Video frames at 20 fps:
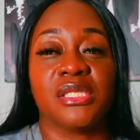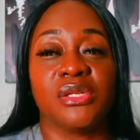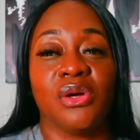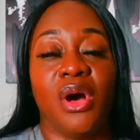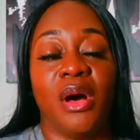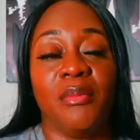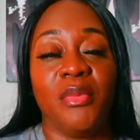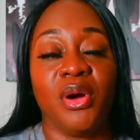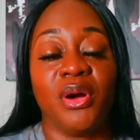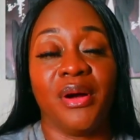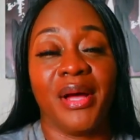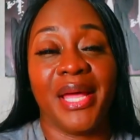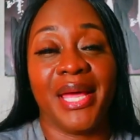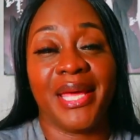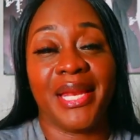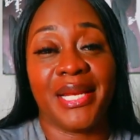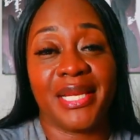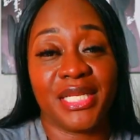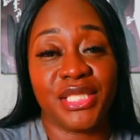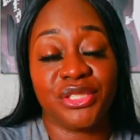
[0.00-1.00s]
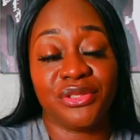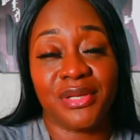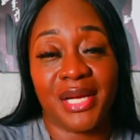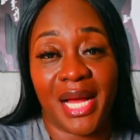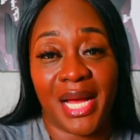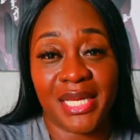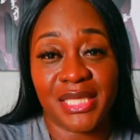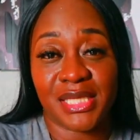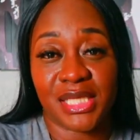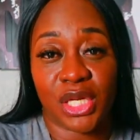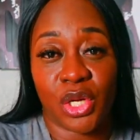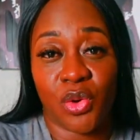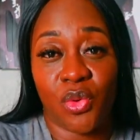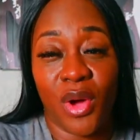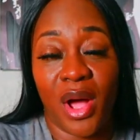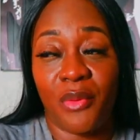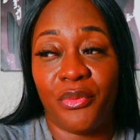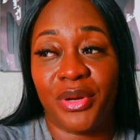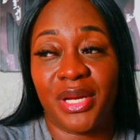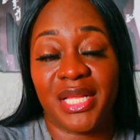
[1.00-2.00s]
so i'm gonna go ahead and let you guys
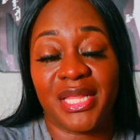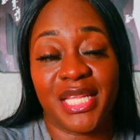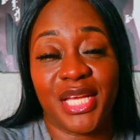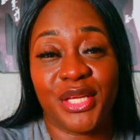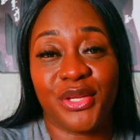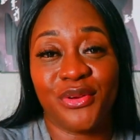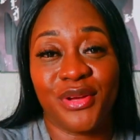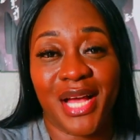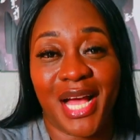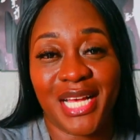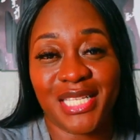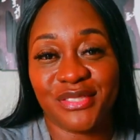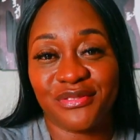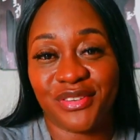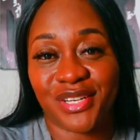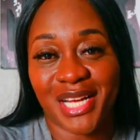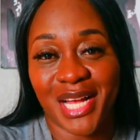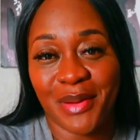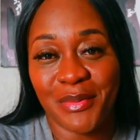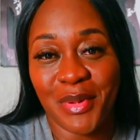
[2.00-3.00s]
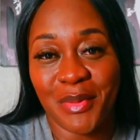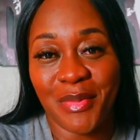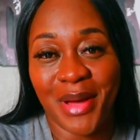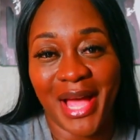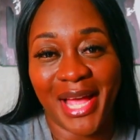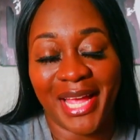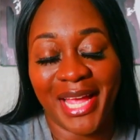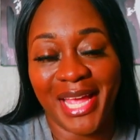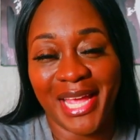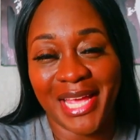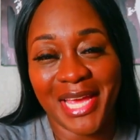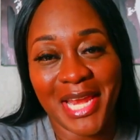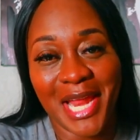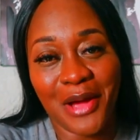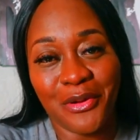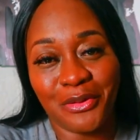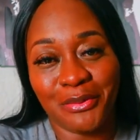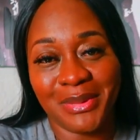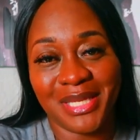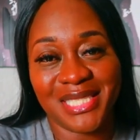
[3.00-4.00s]
go i want to thank you guys for coming by hanging
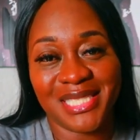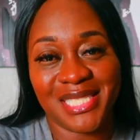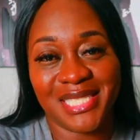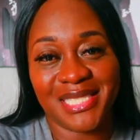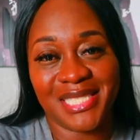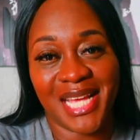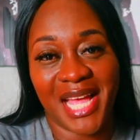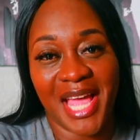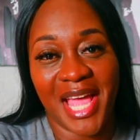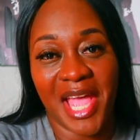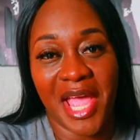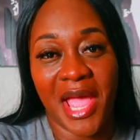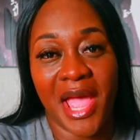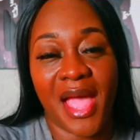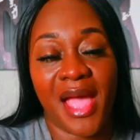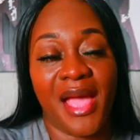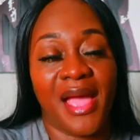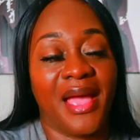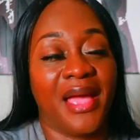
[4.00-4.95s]
out with me today